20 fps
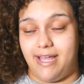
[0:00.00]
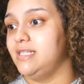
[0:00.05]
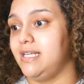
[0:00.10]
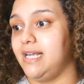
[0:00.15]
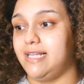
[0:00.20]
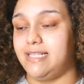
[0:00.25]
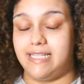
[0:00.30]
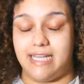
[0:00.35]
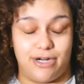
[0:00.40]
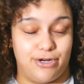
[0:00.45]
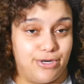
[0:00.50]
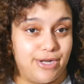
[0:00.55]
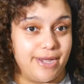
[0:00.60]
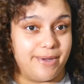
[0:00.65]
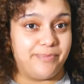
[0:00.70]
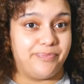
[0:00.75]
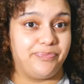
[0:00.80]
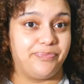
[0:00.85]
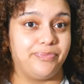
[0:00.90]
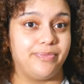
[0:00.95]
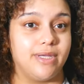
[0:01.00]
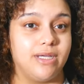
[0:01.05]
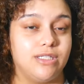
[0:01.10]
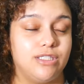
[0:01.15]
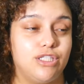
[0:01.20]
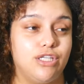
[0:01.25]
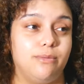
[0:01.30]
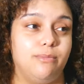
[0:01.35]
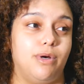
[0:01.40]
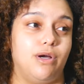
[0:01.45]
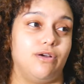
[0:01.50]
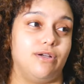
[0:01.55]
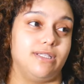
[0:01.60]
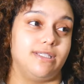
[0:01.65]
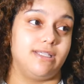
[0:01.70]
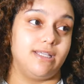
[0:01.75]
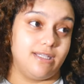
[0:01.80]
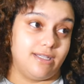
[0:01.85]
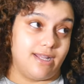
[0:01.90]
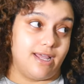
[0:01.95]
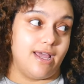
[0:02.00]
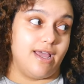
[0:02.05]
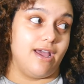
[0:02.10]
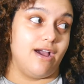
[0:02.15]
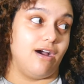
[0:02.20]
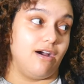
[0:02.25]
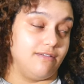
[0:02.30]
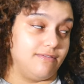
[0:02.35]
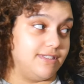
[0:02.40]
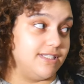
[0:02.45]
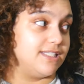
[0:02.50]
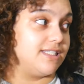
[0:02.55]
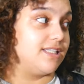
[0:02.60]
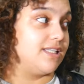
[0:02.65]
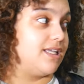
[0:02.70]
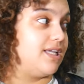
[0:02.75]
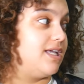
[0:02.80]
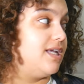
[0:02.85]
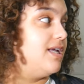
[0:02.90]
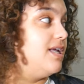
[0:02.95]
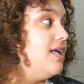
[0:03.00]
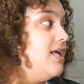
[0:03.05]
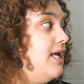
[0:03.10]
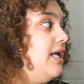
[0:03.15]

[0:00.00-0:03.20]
Today's Saturday, tomorrow's Sunday, obviously.